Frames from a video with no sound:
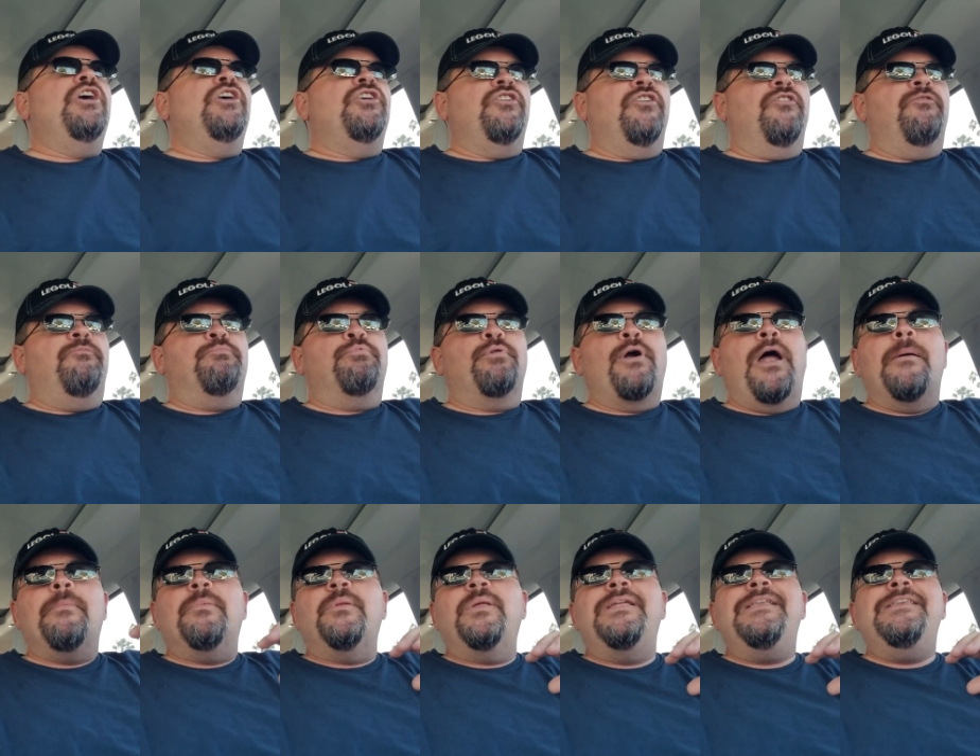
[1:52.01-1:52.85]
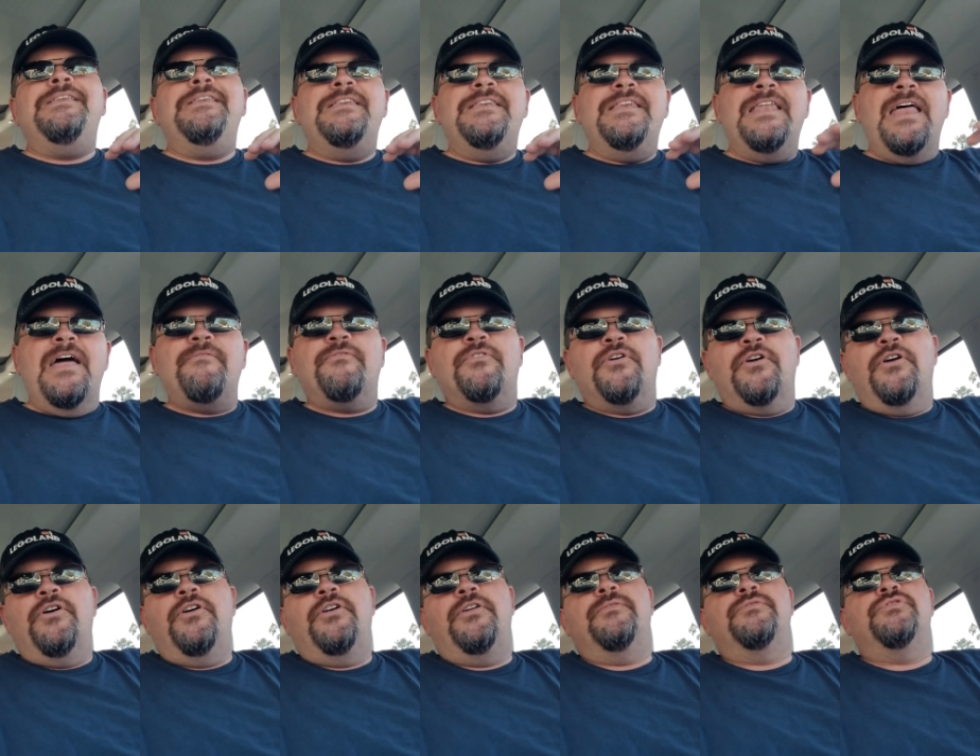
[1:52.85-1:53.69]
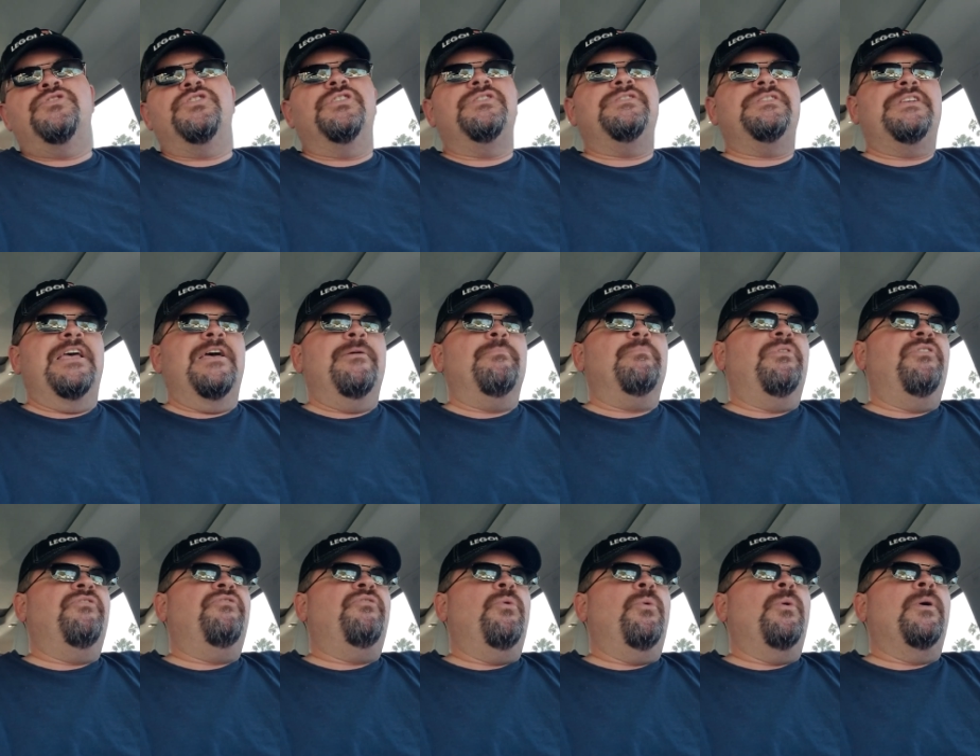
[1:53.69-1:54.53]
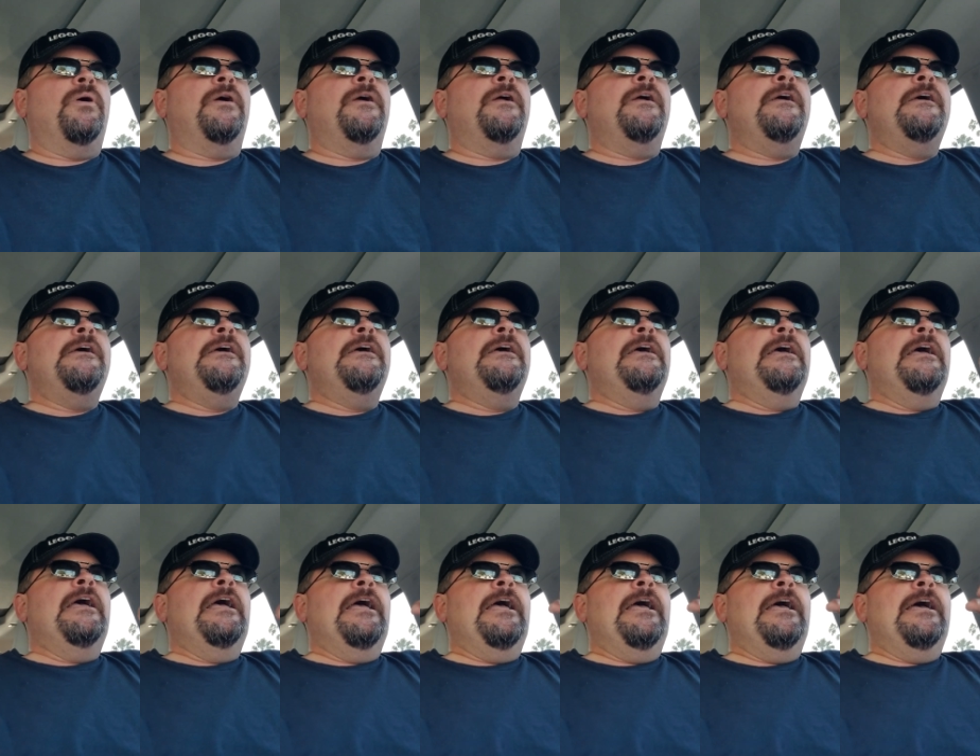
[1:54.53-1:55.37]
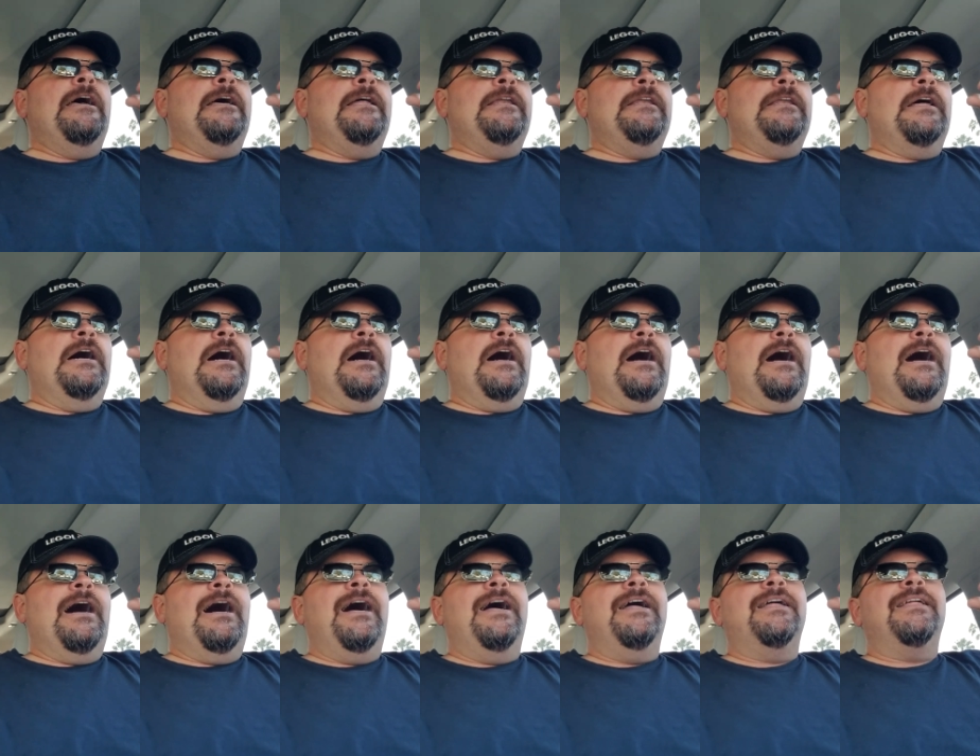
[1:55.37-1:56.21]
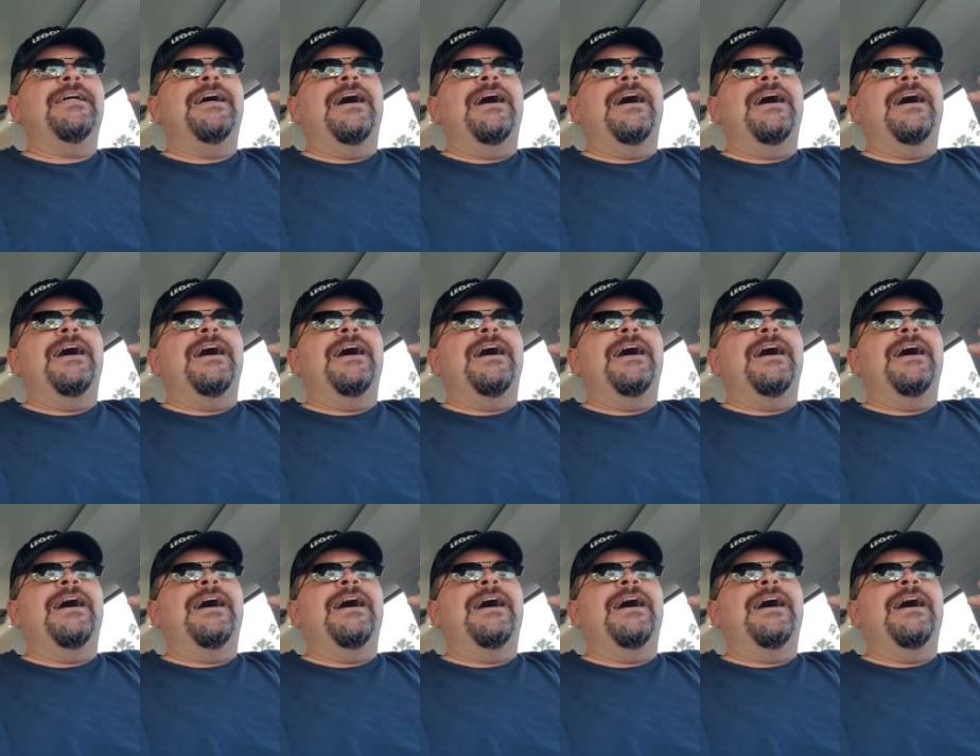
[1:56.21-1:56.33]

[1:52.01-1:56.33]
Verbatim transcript: you've probably never heard of Shazam before. And I,